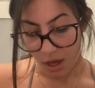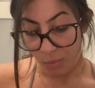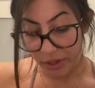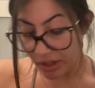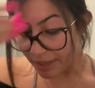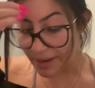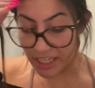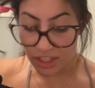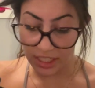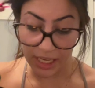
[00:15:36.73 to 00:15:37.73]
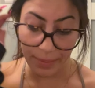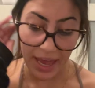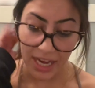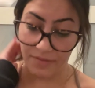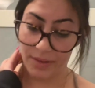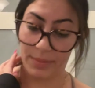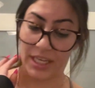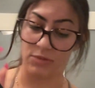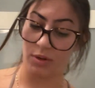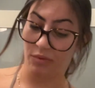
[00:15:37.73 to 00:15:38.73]
We only managed to keep ahead of it
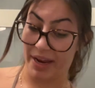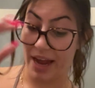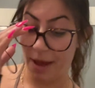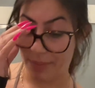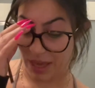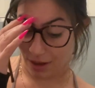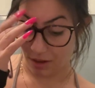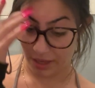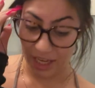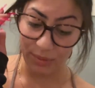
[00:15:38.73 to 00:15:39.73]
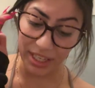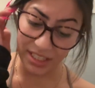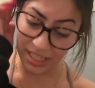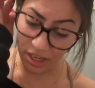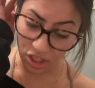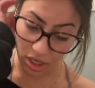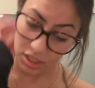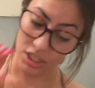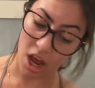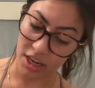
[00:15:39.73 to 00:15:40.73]
because we ran uphill and we could dodge,
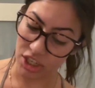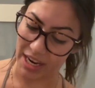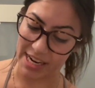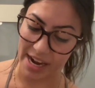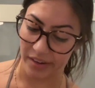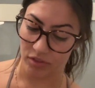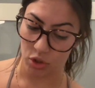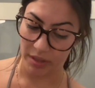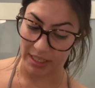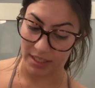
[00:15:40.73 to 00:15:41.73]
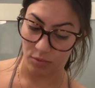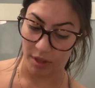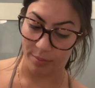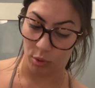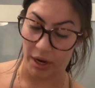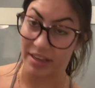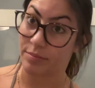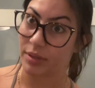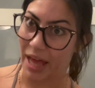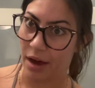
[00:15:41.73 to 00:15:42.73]
dodge in and out of trees while the boar had to
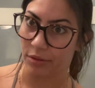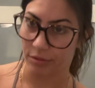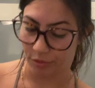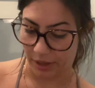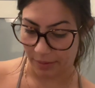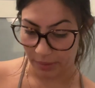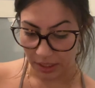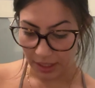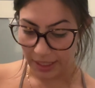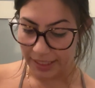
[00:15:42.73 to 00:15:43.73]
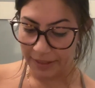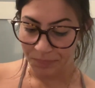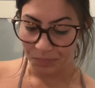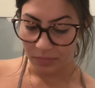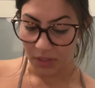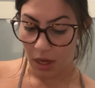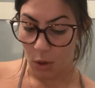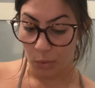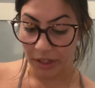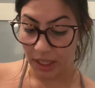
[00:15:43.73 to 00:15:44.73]
plow through them.
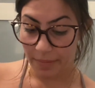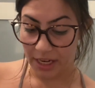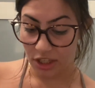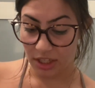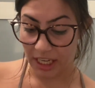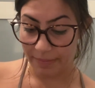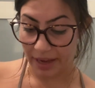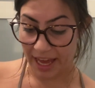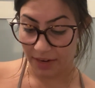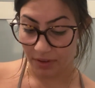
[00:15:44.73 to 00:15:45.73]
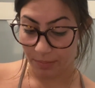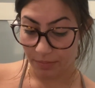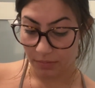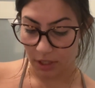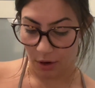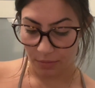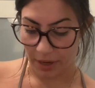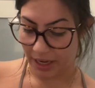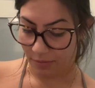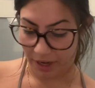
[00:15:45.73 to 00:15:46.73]
We only managed to keep ahead of it. Nope,
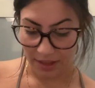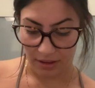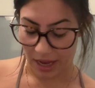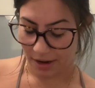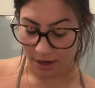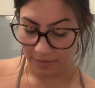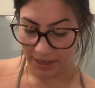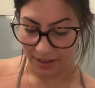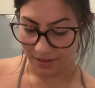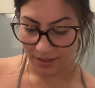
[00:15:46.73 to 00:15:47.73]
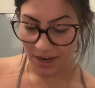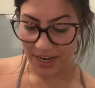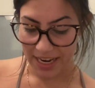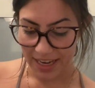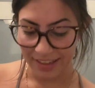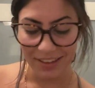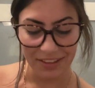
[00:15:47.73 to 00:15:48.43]
I read that already. Sorry.